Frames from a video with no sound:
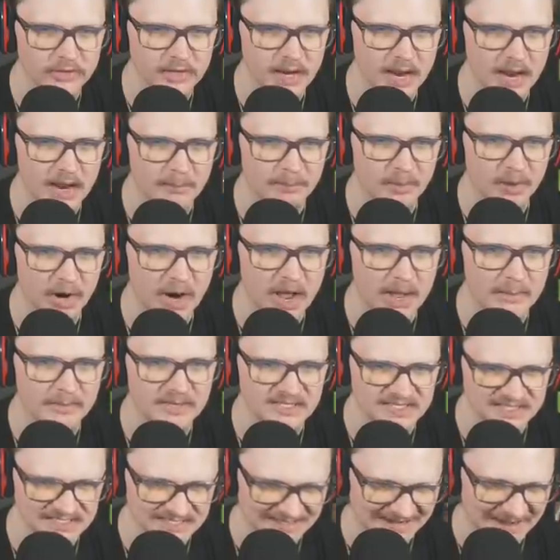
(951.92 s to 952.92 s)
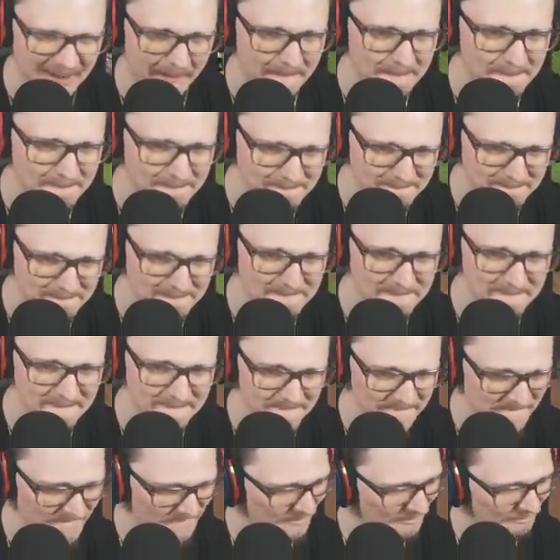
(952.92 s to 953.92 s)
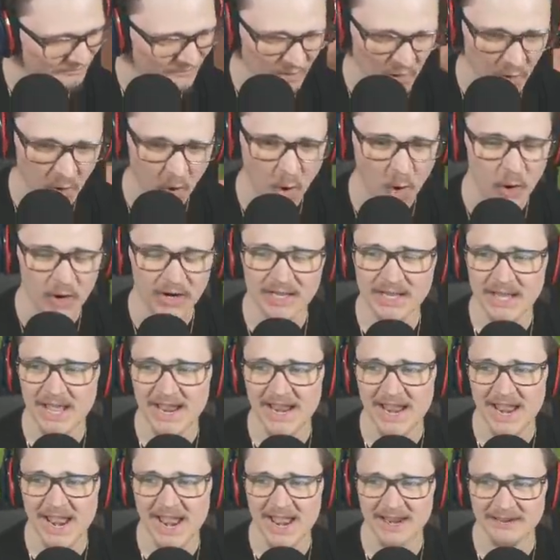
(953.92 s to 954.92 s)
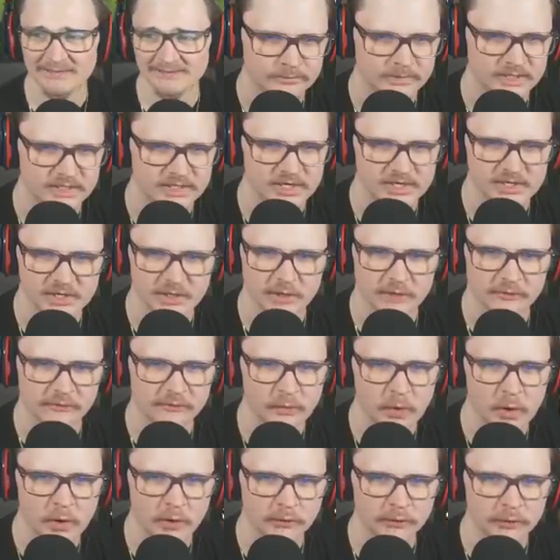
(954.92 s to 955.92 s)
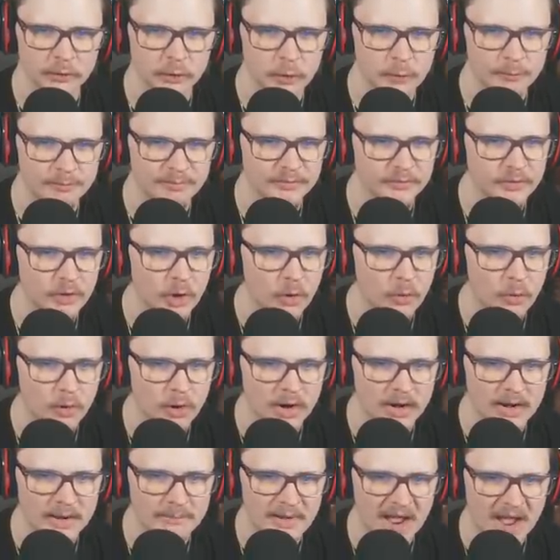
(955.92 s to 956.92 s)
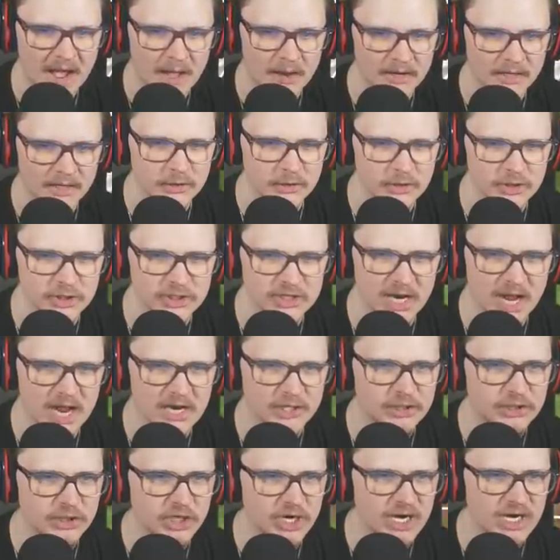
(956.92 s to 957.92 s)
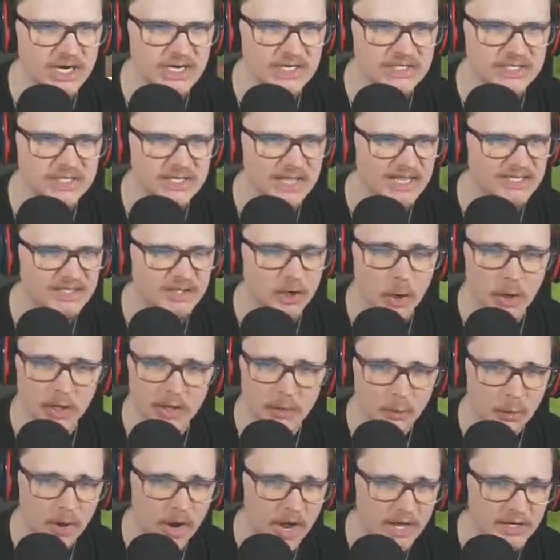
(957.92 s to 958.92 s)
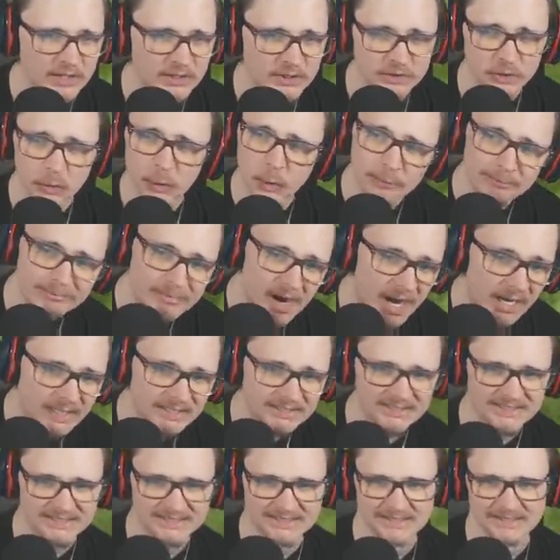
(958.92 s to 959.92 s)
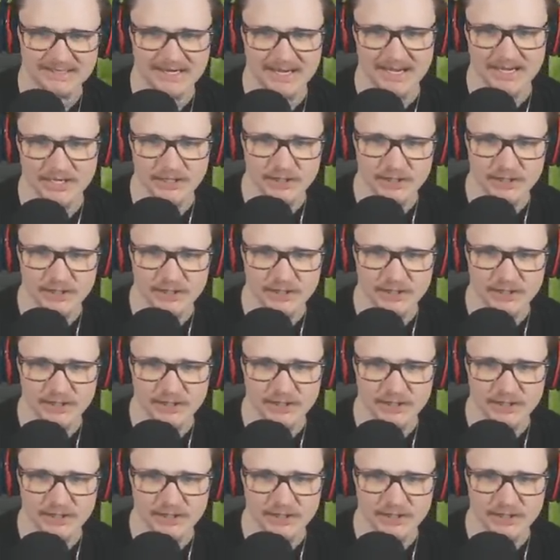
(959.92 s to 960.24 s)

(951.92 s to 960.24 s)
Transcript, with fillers: it, I promise. Or late hit. This isn't your fault, Loup. Don't worry about just got cheese. That's all it was. Two months, a